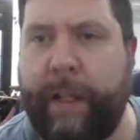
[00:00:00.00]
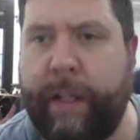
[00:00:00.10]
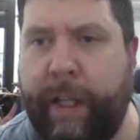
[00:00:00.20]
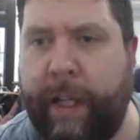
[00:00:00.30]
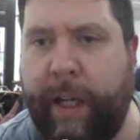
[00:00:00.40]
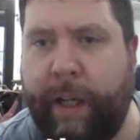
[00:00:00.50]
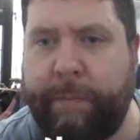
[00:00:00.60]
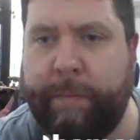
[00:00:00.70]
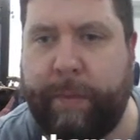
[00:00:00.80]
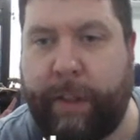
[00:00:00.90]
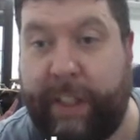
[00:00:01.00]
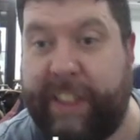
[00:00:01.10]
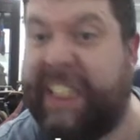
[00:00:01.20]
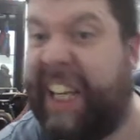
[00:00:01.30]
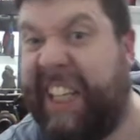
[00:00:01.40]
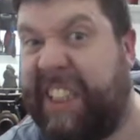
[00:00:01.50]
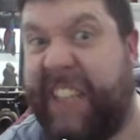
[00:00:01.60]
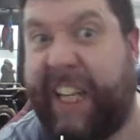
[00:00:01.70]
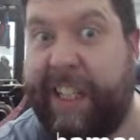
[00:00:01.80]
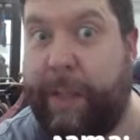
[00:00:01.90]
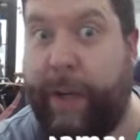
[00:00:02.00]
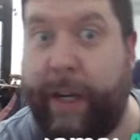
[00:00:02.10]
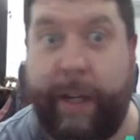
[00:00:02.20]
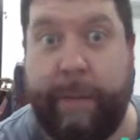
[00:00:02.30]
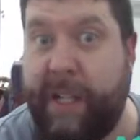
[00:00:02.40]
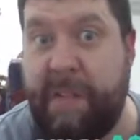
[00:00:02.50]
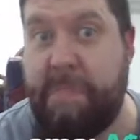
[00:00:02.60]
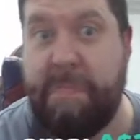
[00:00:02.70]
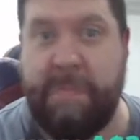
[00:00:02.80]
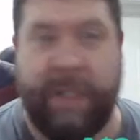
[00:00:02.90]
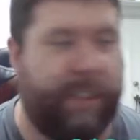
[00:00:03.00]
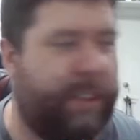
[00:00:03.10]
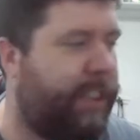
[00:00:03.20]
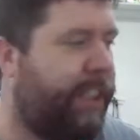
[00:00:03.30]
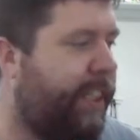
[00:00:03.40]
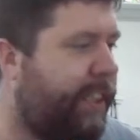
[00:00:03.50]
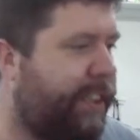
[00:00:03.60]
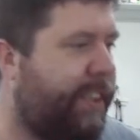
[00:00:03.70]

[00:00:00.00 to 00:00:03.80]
I'm not going to say exactly where, but she does.